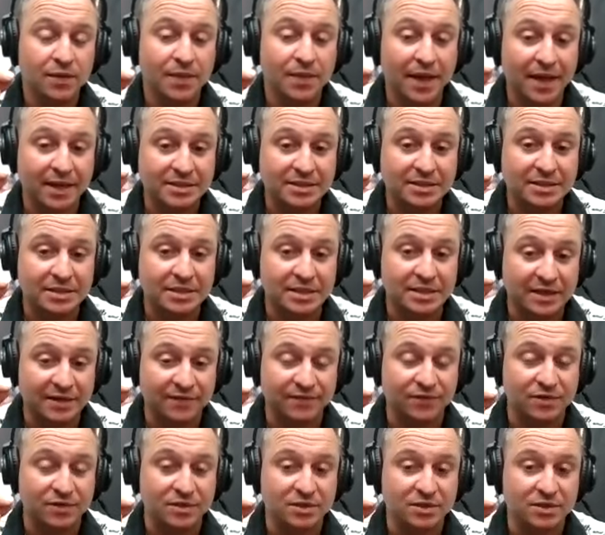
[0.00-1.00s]
That's the
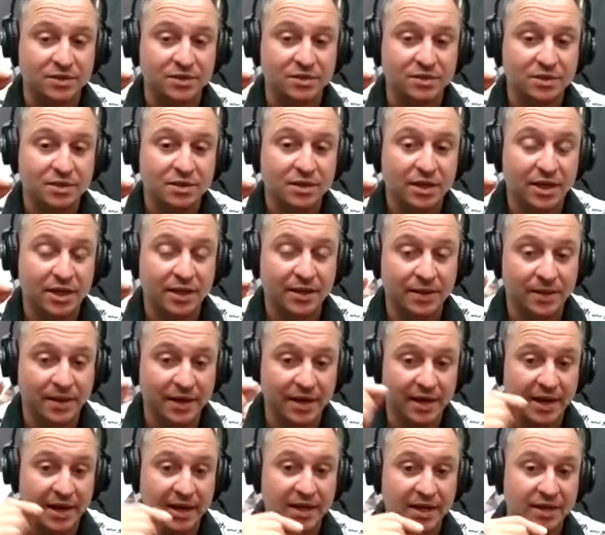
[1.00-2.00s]
difference in the
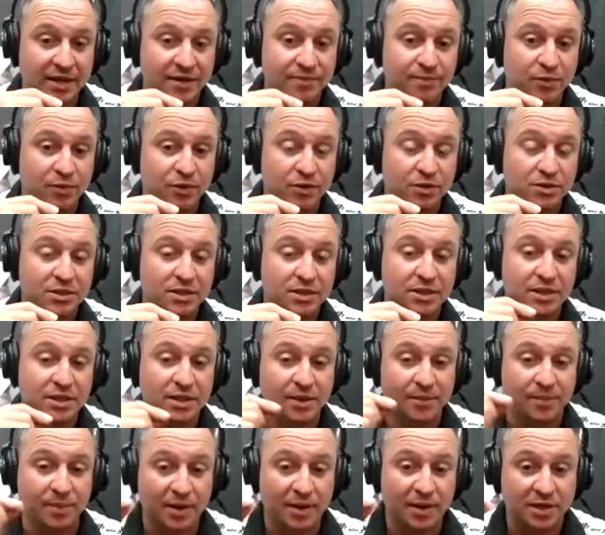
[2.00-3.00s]
negative person and
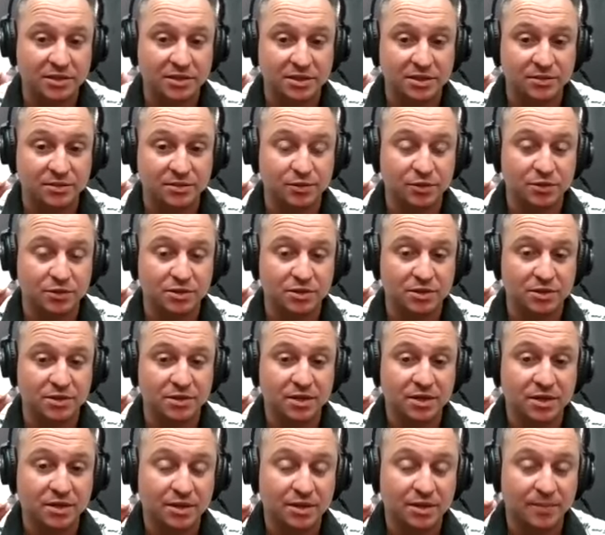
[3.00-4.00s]
the positive person.
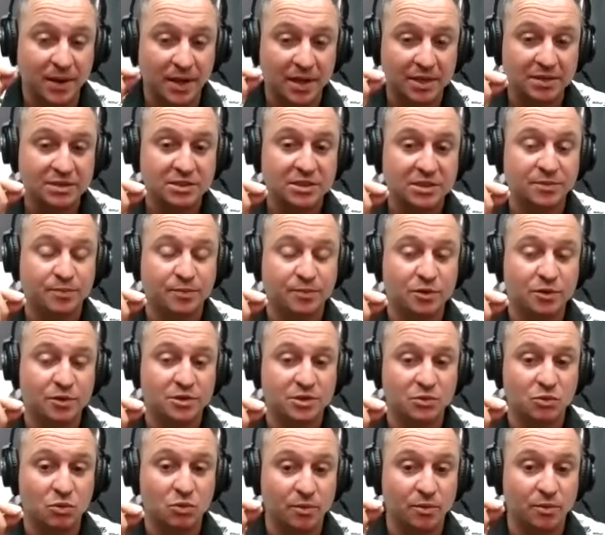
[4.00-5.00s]
The positive
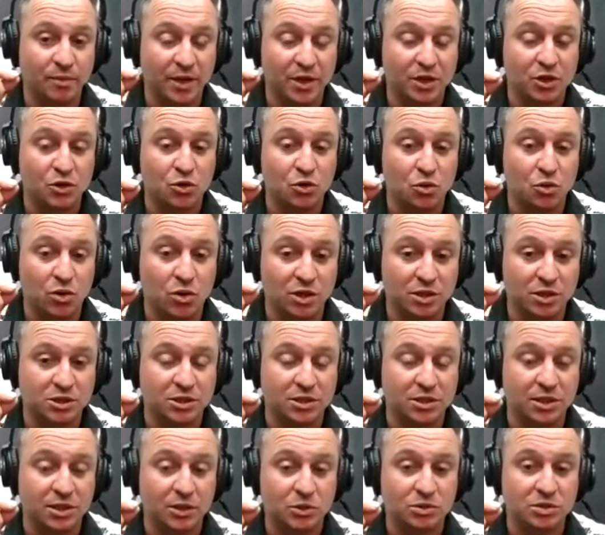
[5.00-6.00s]
person will make you
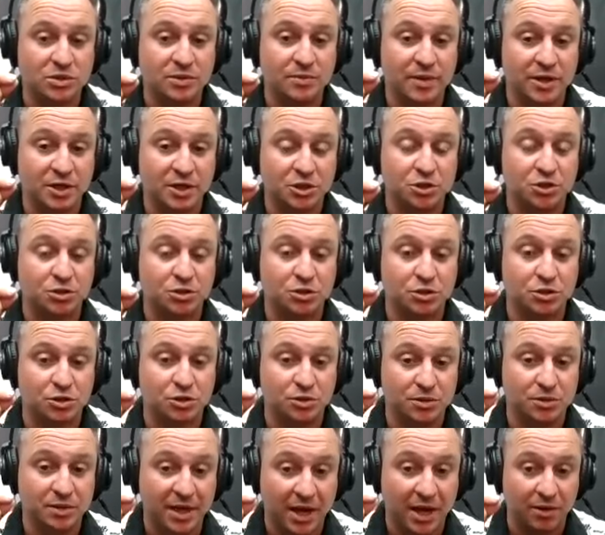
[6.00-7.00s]
question those to make sure
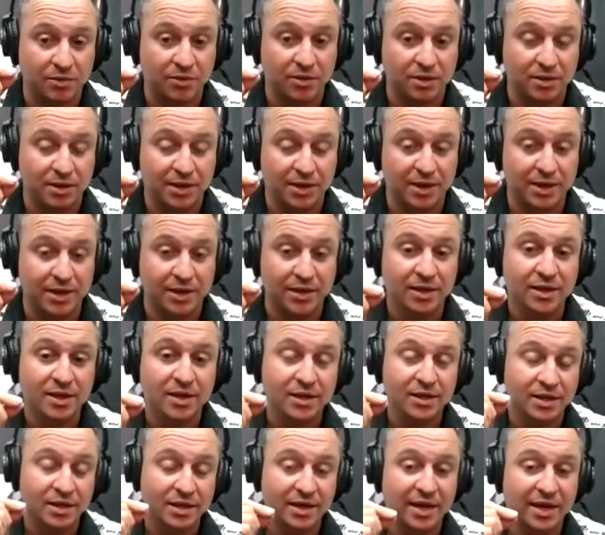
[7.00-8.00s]
you're calculated.
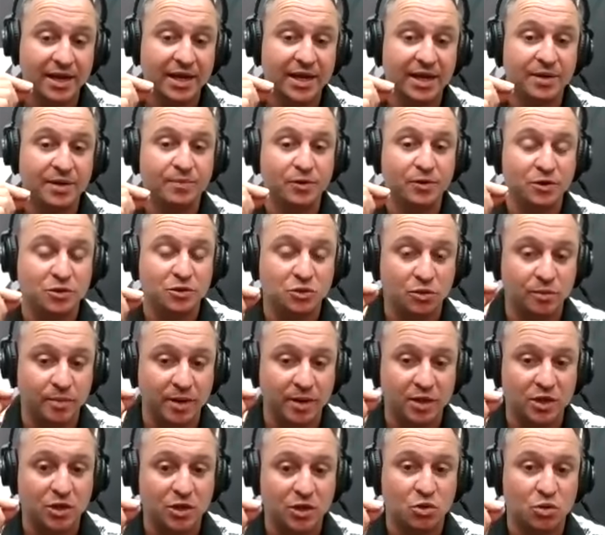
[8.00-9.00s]
The negative person will
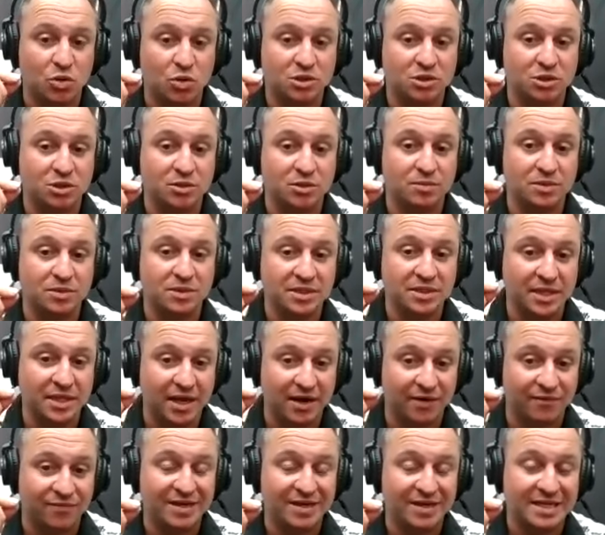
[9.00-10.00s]
make you question them to see
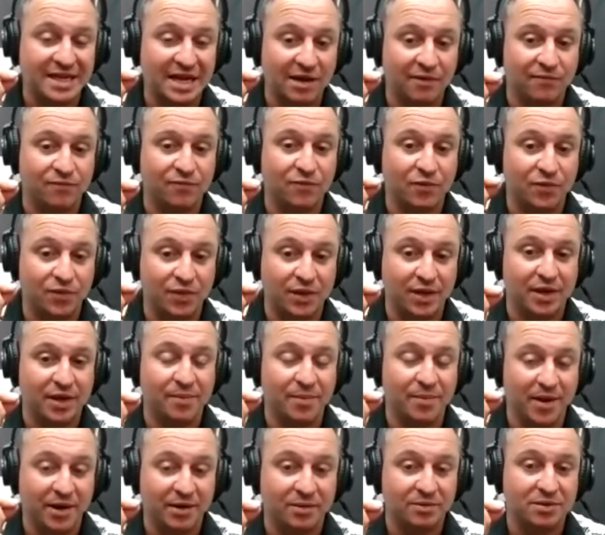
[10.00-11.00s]
every doubtful thing
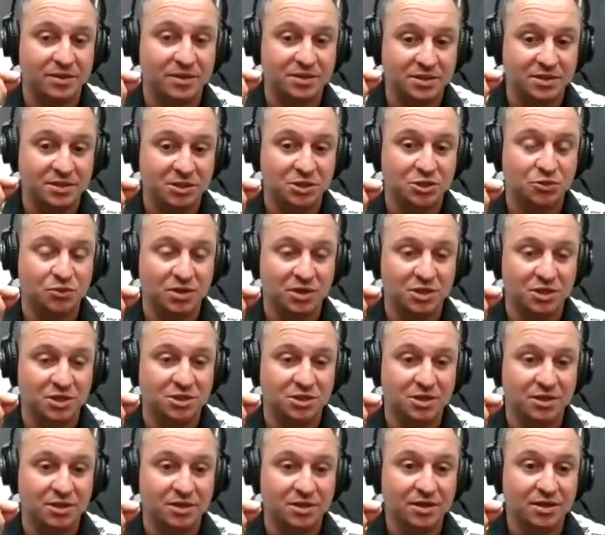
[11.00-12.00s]
about the situation.